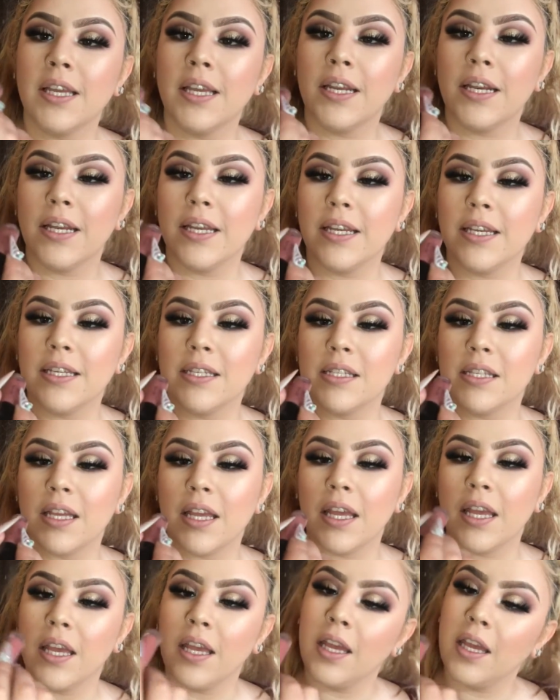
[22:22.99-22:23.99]
It is
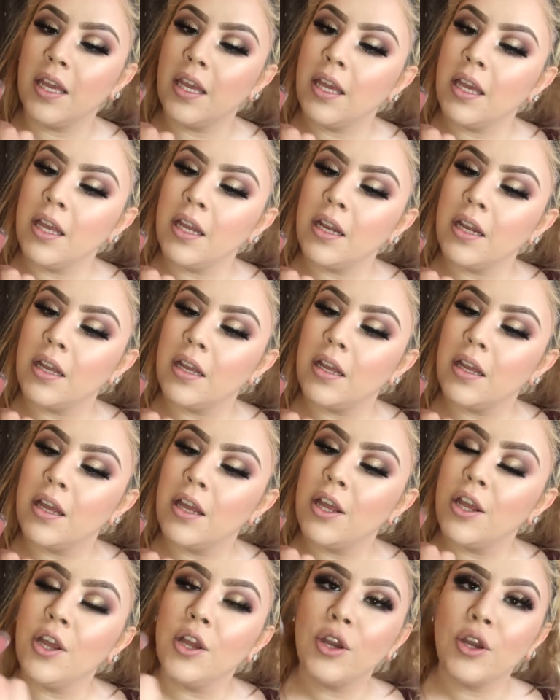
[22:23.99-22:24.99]
in
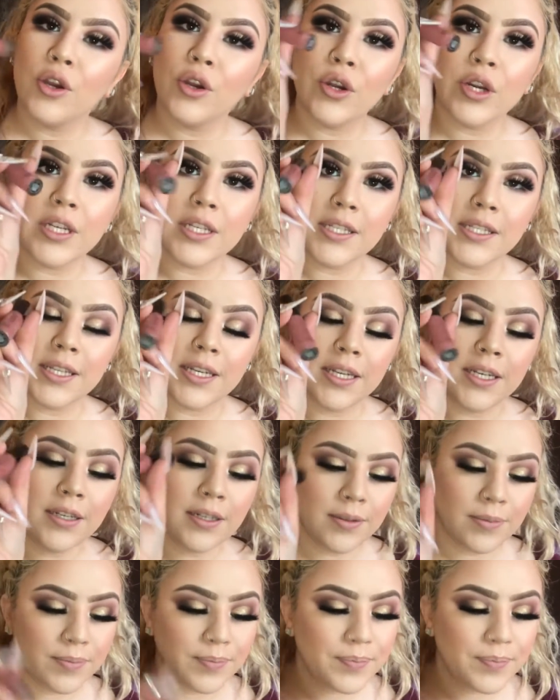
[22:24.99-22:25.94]
Kristen.